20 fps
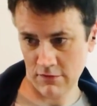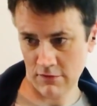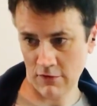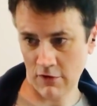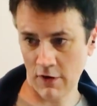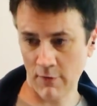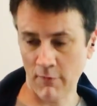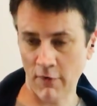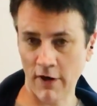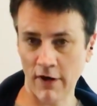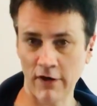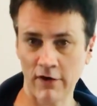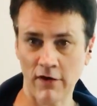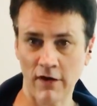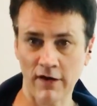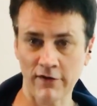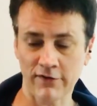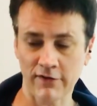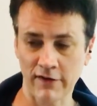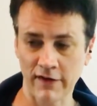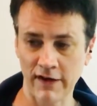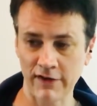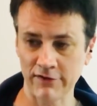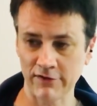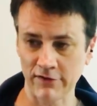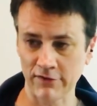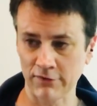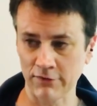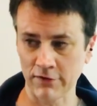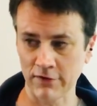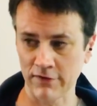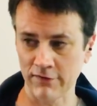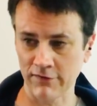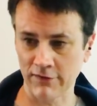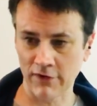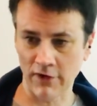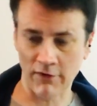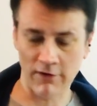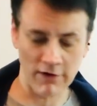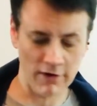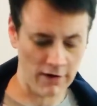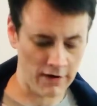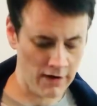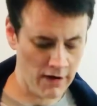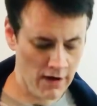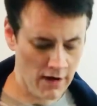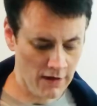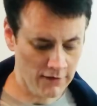harmonic oscillation sort of going on.